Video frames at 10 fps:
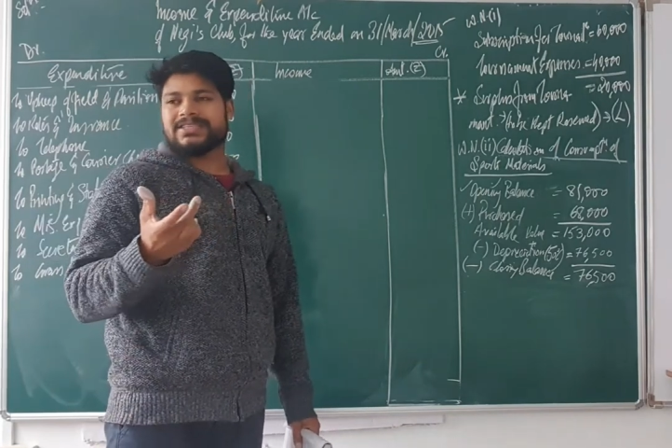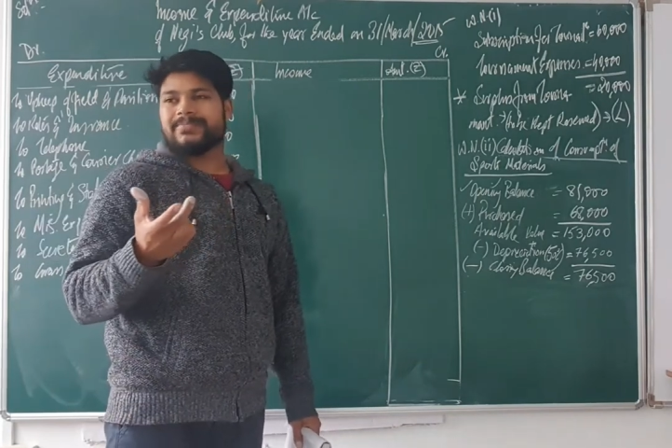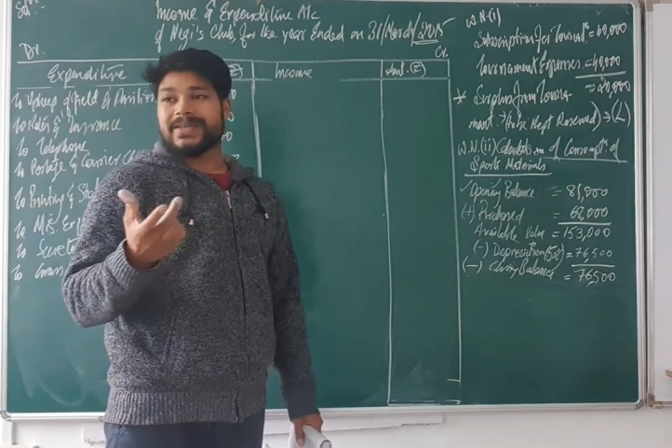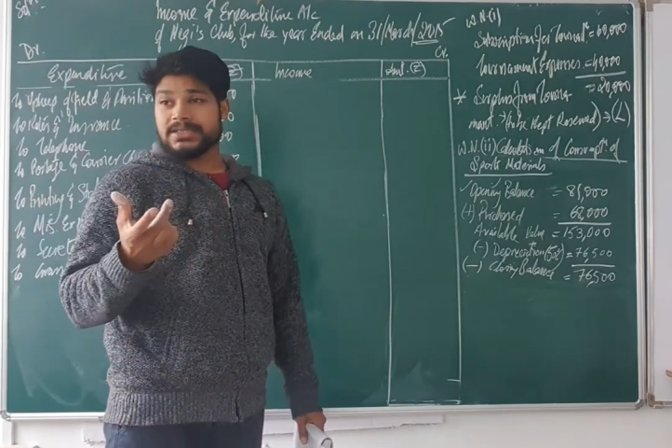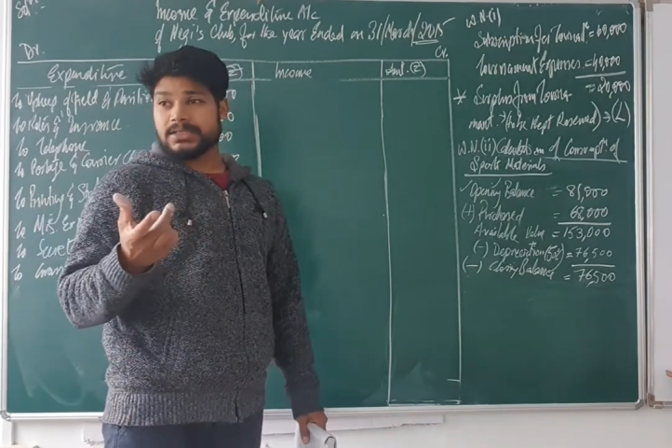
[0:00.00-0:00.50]

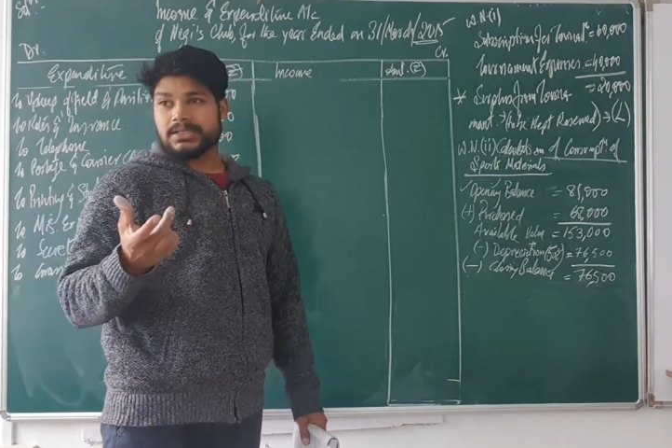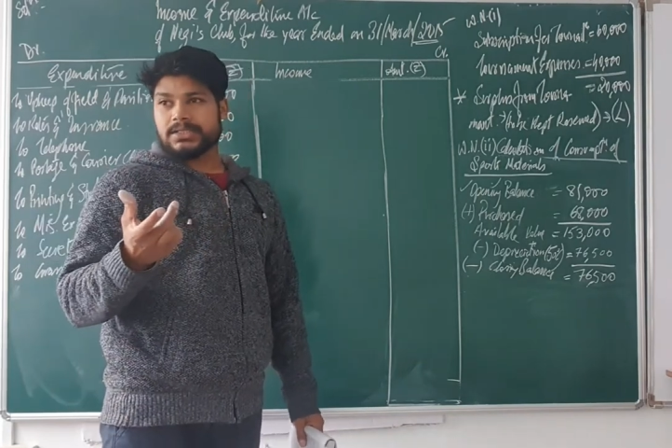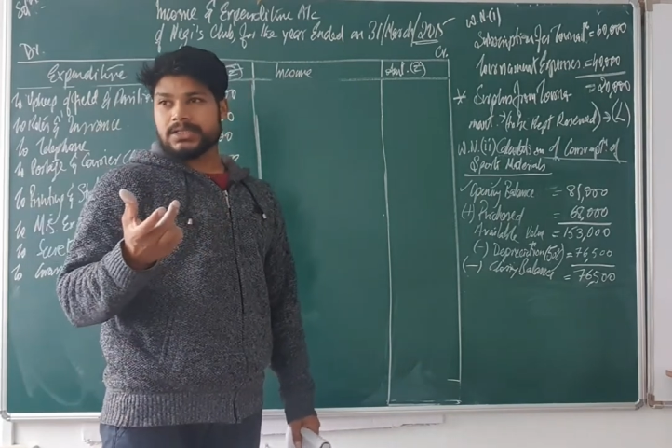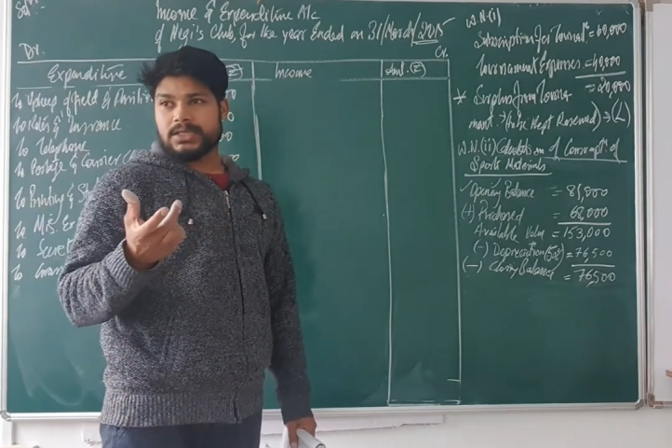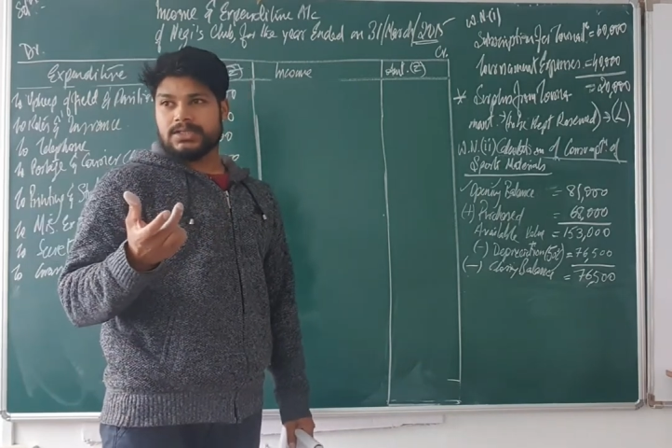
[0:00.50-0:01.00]

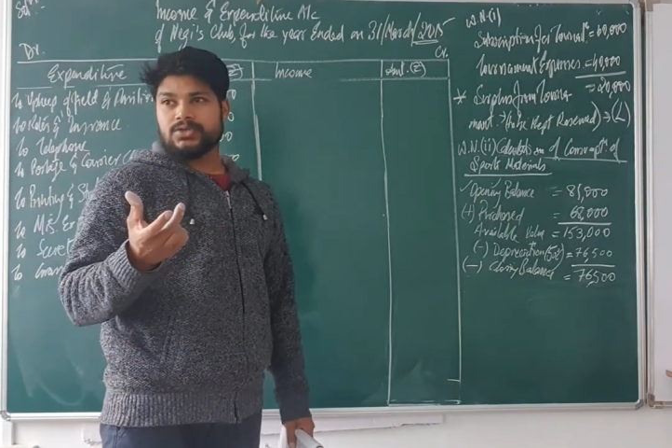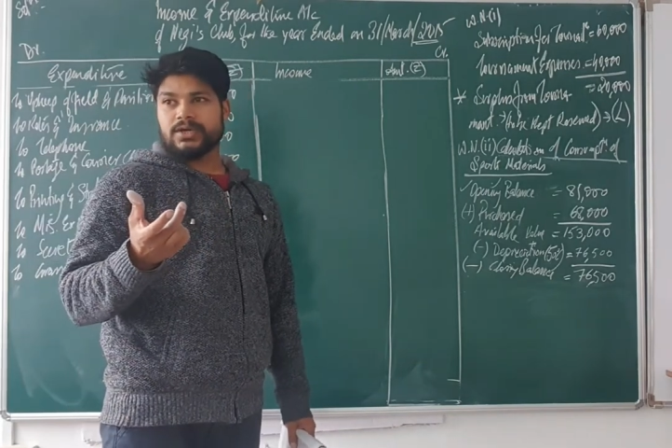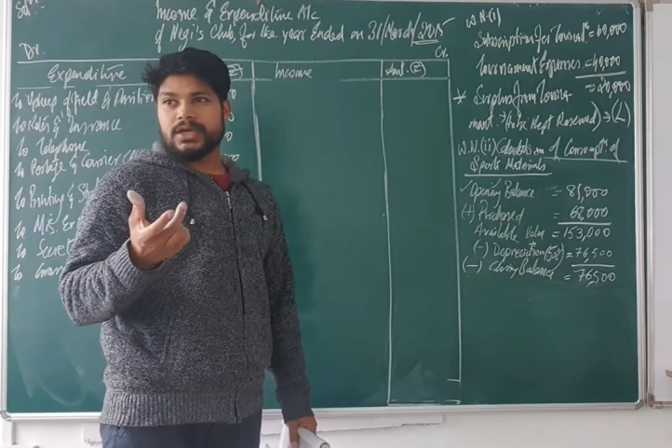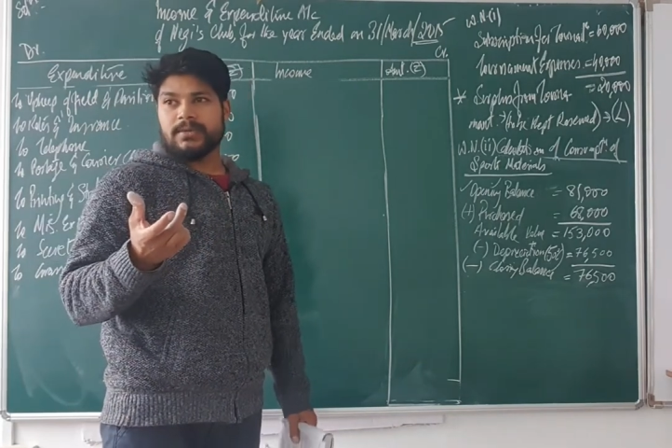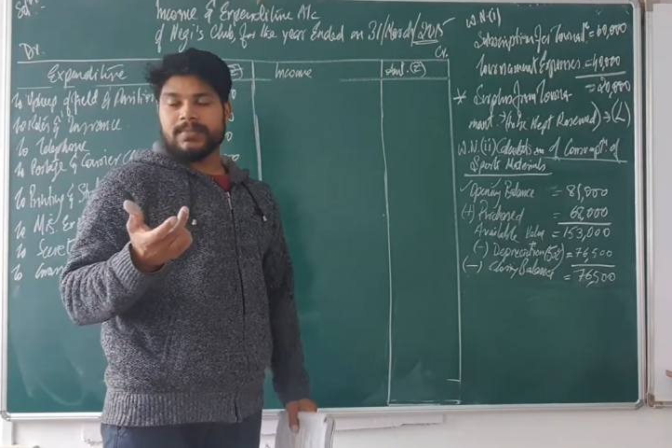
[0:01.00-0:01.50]
expenses. Is it
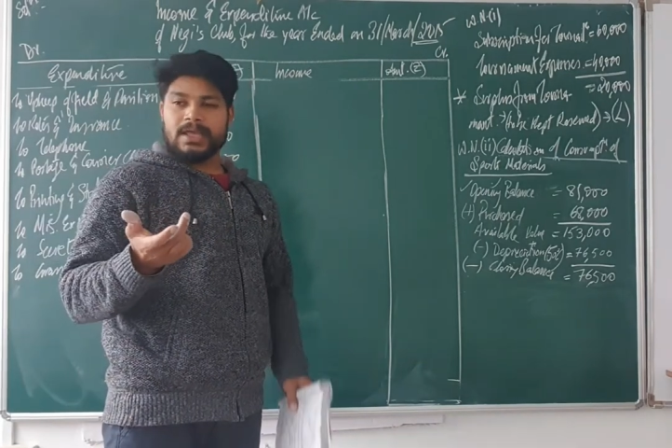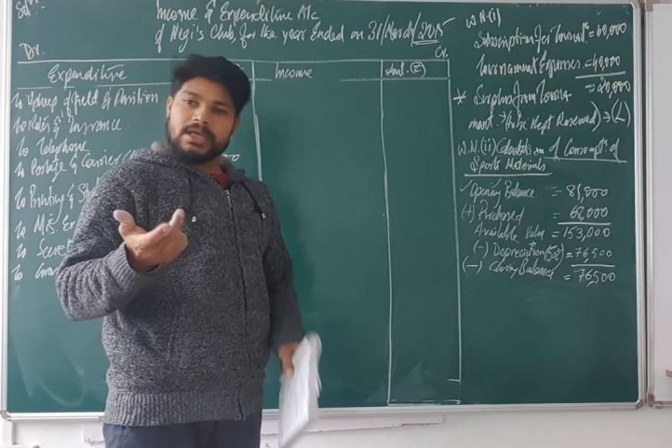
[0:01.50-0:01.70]
okay?